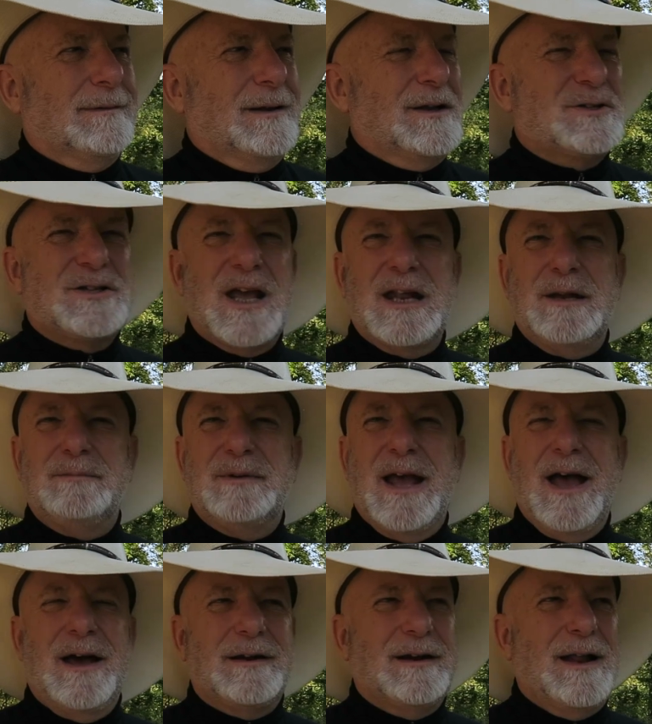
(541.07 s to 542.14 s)
and set him
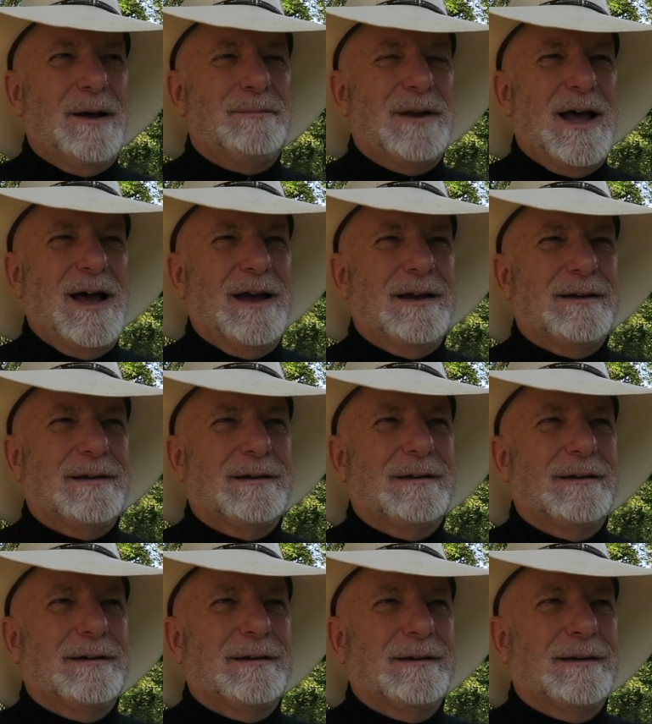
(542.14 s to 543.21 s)
down, and I'm like,
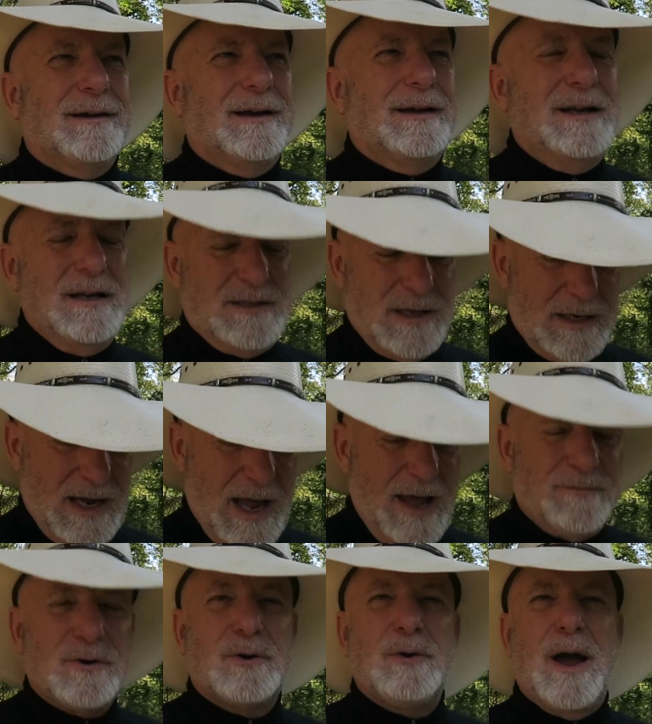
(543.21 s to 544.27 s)
and he said, I
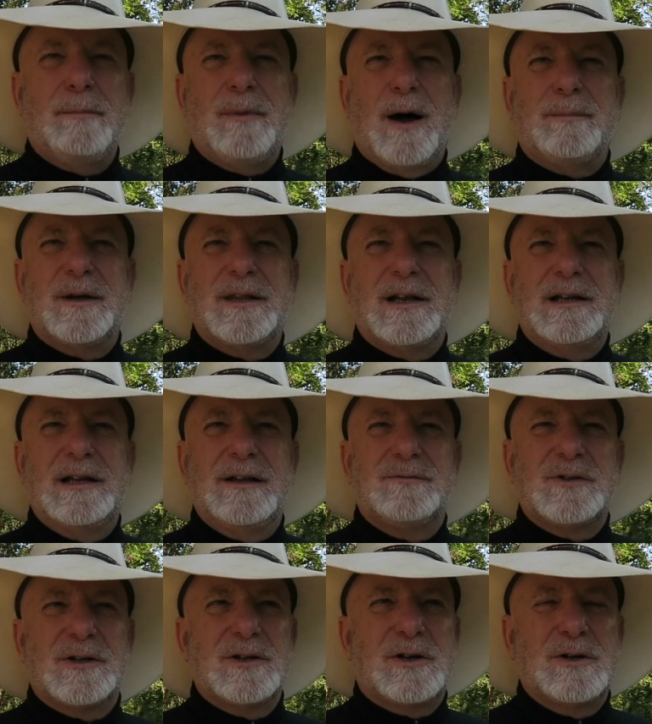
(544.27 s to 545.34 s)
have a grandmama that
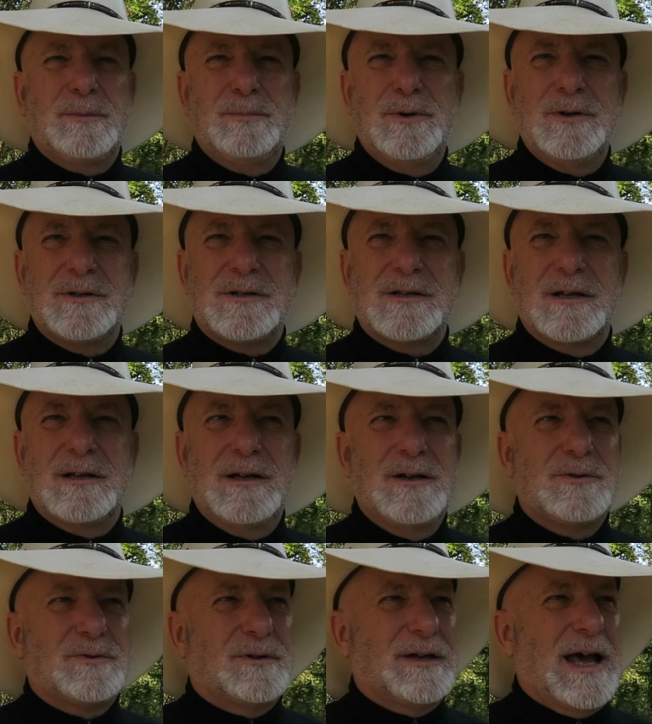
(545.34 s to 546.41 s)
lives in a kibbutz in
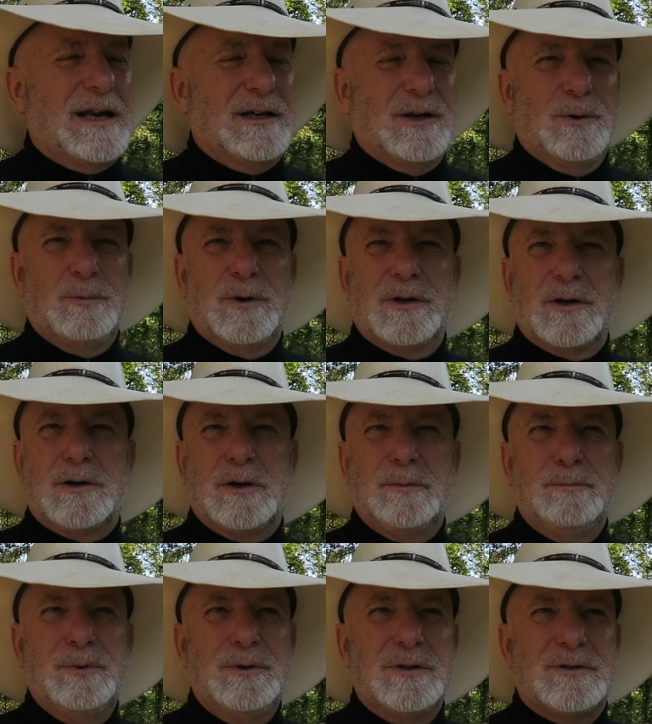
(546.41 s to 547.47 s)
Israel. And I didn't know what a
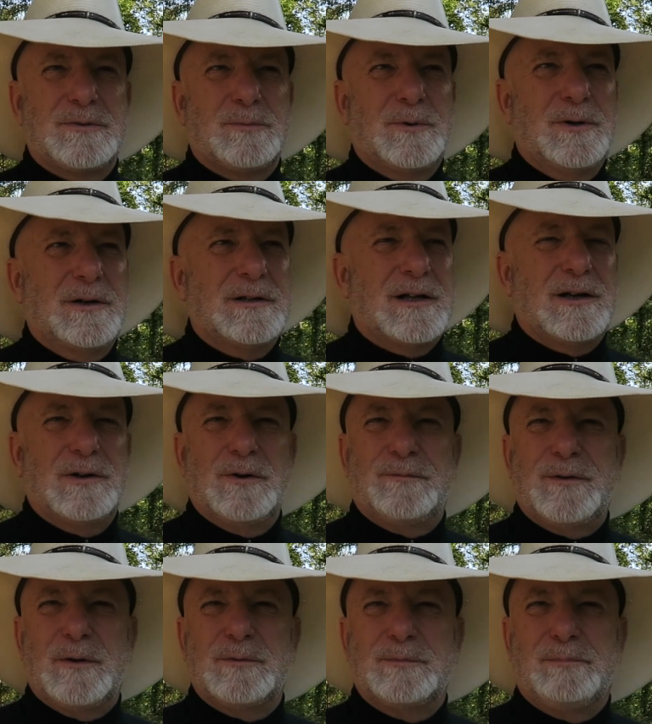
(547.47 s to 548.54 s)
kibbutz was. I didn't know if
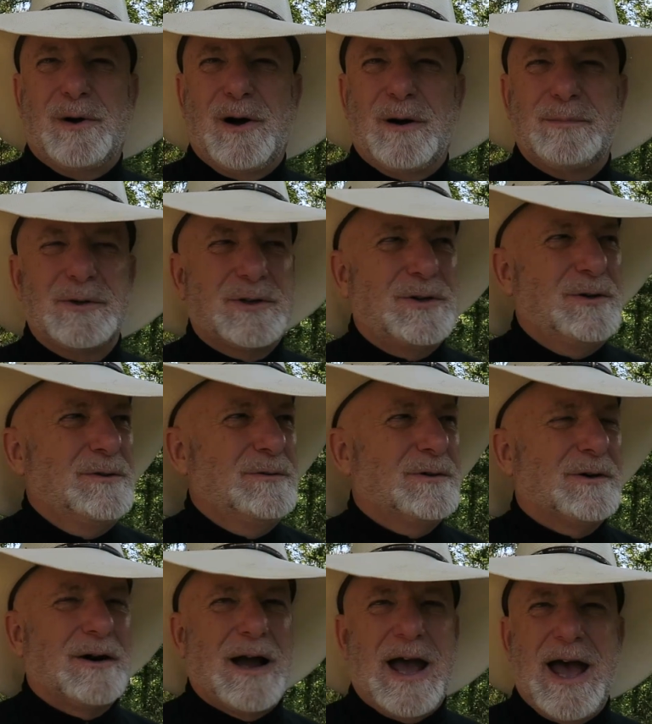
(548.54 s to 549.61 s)
that was barbecue
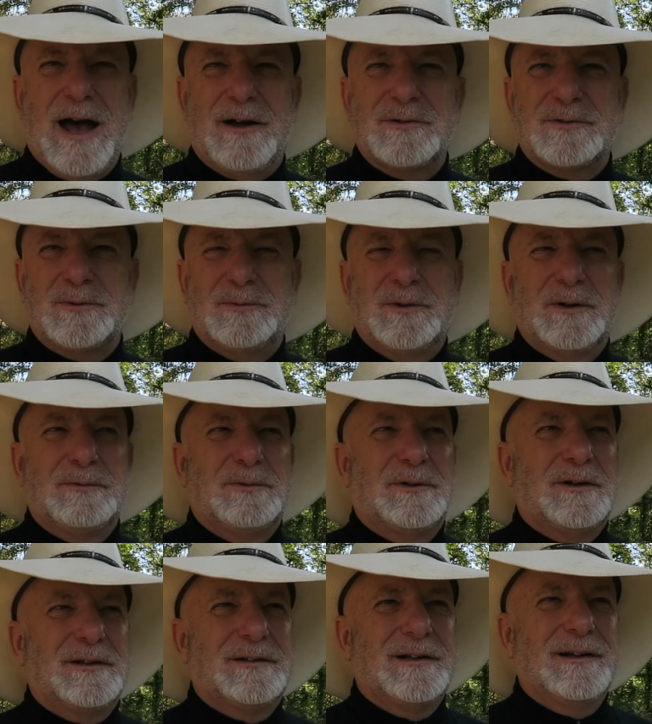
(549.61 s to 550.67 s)
or a house or what it
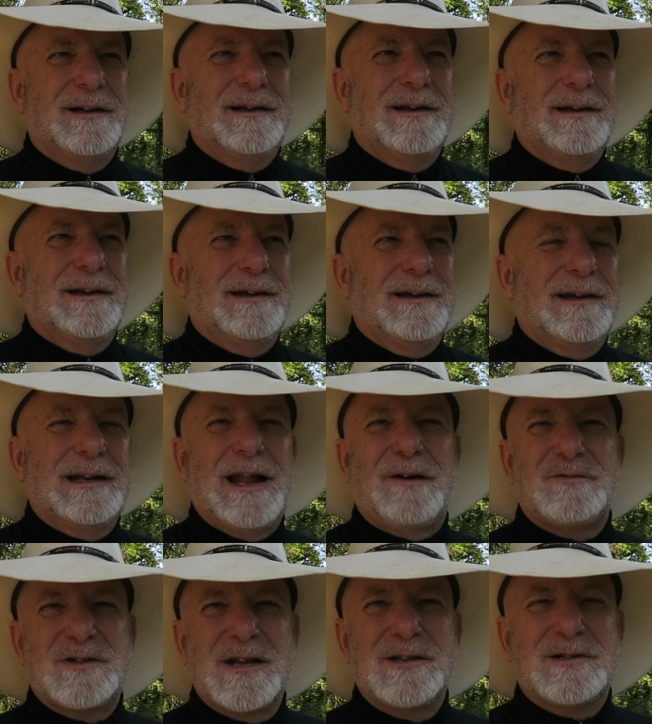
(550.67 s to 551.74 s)
was. And
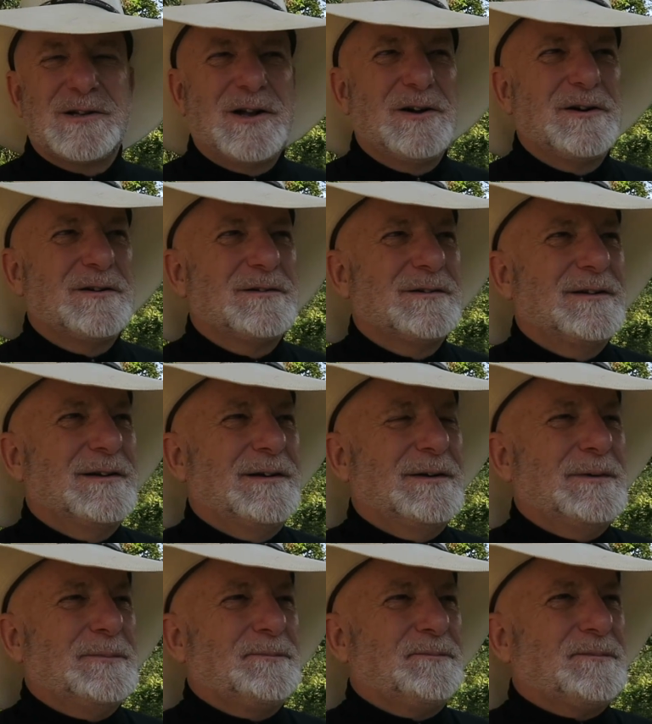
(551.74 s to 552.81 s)
I've since learned.
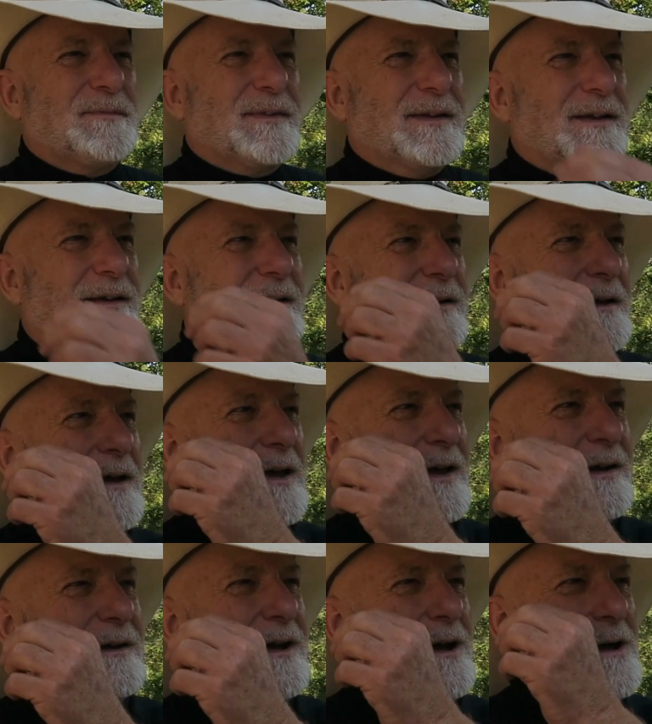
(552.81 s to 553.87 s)

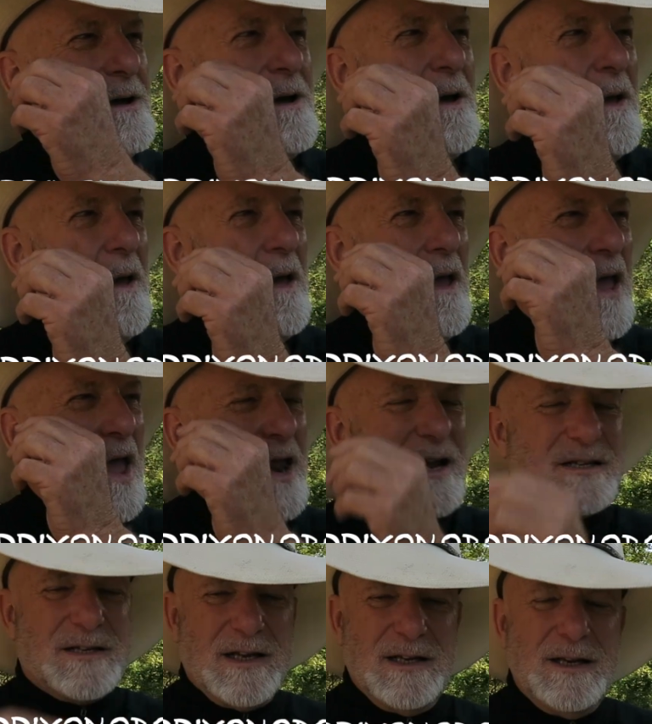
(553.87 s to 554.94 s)
And uh, and I
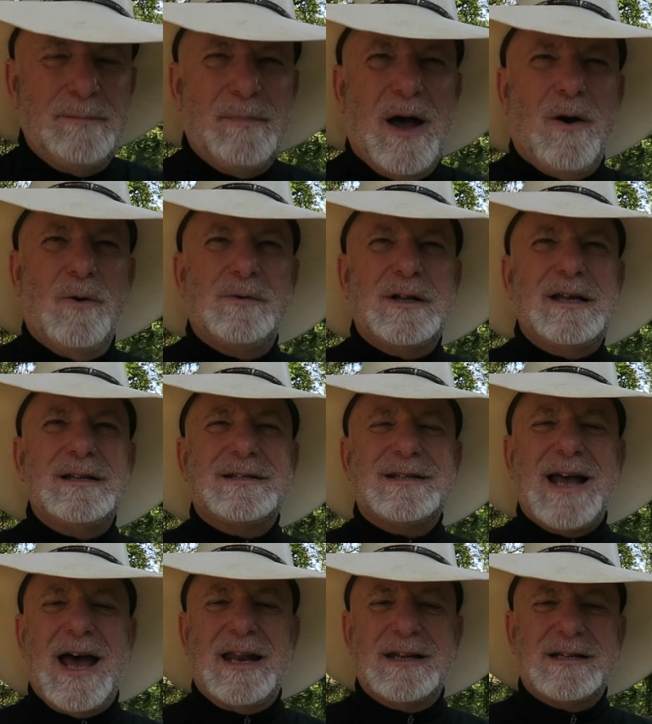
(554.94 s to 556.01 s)
and in my own
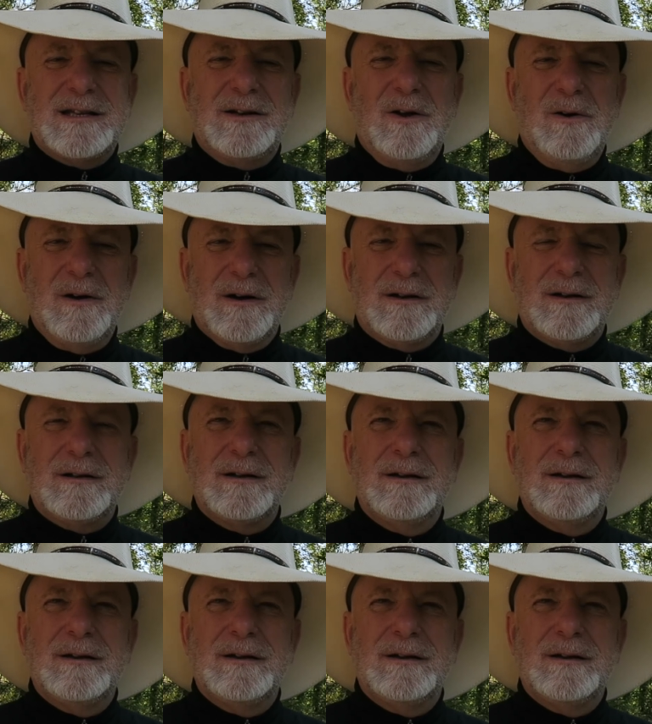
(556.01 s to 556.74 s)
inside, I said, Lord,